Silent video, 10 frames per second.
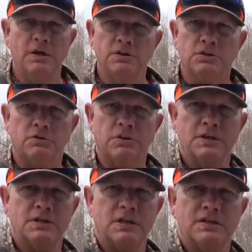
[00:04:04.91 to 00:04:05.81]
So
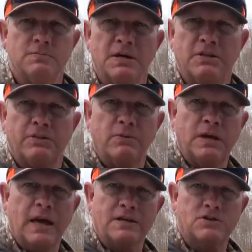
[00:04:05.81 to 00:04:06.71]
this gives me
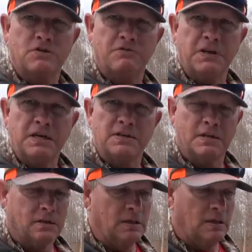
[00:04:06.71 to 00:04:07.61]
3 extra feet
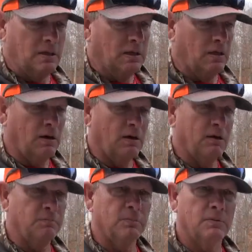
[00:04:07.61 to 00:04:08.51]

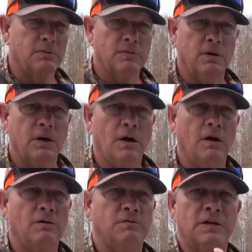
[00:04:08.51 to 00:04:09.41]
of
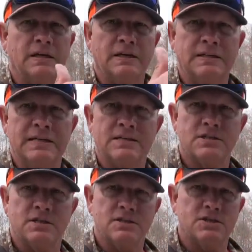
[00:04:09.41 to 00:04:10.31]

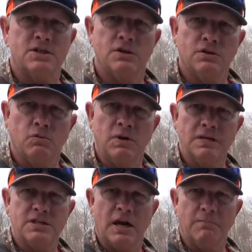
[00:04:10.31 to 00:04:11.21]
distance to
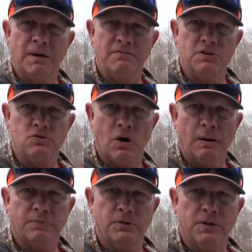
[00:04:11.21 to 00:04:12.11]
reach out and maybe
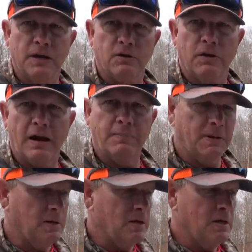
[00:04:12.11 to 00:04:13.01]
drop to that crappie